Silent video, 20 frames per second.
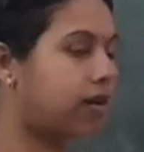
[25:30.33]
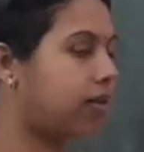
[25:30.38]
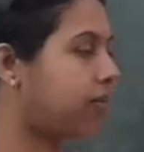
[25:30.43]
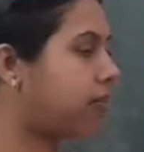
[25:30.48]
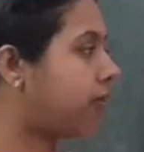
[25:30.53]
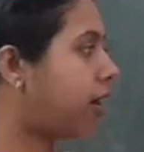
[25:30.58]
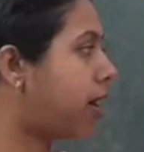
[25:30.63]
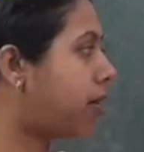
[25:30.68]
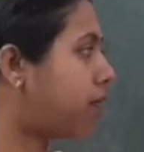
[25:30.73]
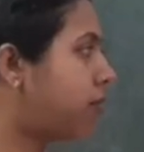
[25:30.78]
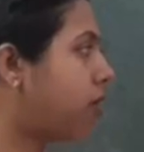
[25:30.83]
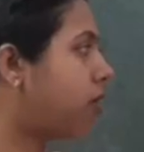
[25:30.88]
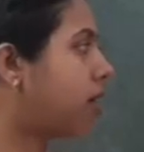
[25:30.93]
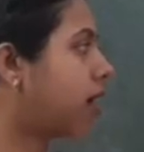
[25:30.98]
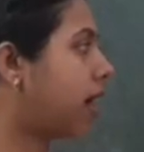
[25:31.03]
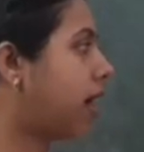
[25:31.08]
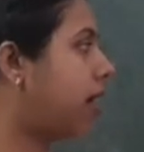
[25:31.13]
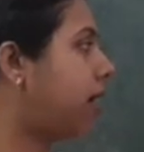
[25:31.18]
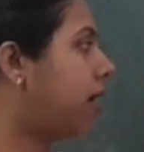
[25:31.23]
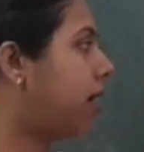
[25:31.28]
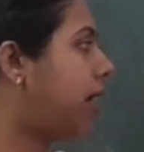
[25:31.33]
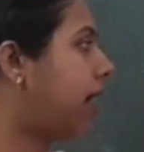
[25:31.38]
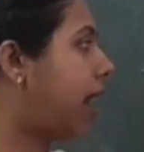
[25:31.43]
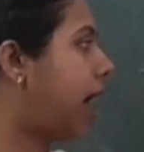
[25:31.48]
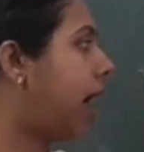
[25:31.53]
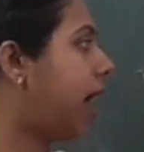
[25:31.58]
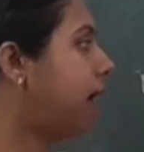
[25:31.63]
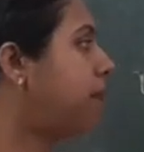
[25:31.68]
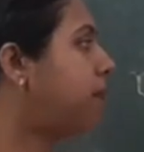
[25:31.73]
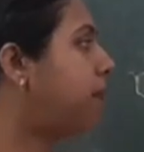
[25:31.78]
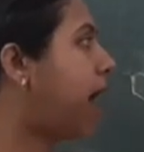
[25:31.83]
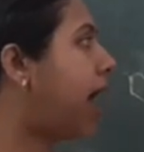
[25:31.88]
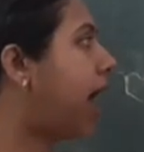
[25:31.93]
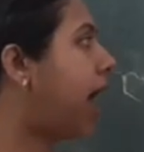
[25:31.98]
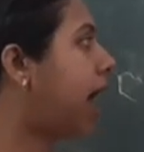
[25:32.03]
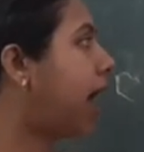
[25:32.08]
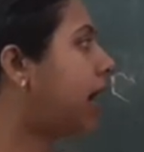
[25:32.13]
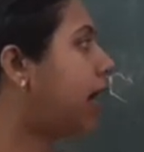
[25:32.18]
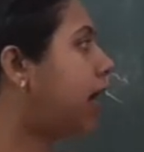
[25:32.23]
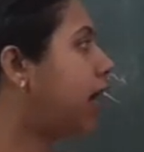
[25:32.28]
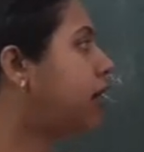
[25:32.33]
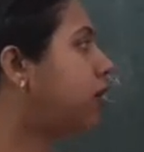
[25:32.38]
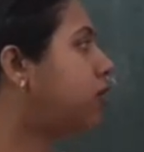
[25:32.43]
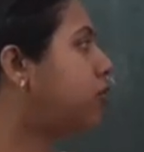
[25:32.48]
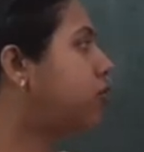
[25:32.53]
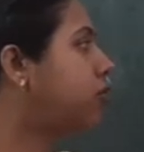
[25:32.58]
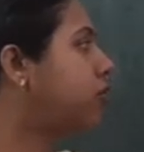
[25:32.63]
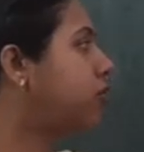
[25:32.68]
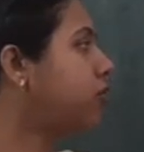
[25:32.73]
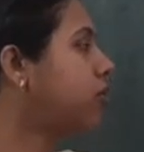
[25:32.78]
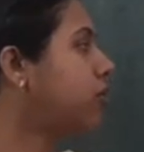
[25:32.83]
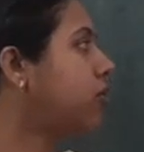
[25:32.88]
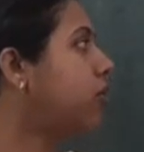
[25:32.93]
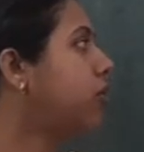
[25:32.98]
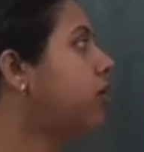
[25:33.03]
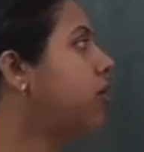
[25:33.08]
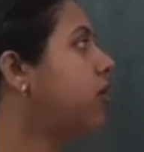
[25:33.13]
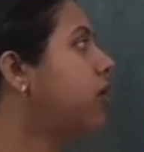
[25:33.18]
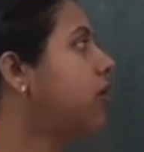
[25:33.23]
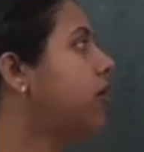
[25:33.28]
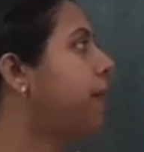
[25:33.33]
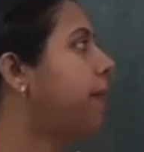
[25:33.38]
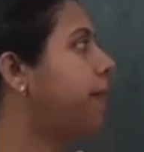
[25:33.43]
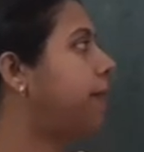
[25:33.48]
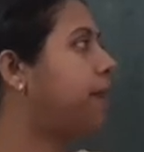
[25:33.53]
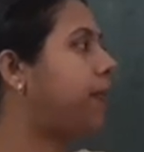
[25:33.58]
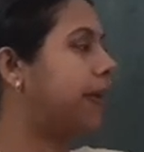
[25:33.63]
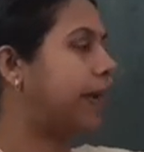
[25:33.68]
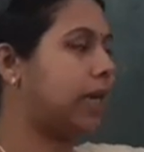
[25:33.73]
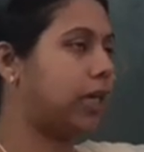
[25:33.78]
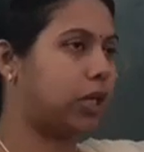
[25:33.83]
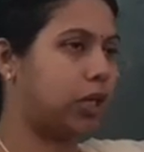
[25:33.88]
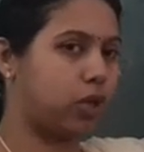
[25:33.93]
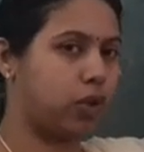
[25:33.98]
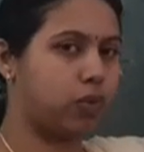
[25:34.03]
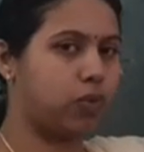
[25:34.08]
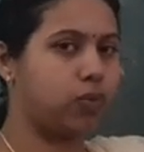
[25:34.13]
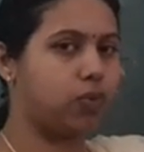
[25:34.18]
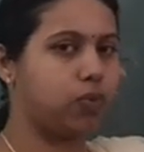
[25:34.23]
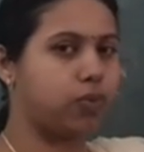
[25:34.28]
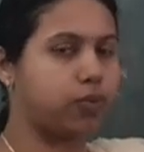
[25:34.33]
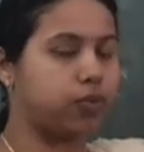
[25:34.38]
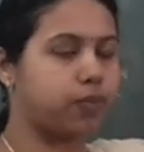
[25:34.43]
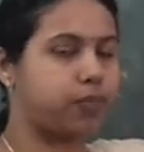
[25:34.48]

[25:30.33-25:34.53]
one more line parallel to PQ.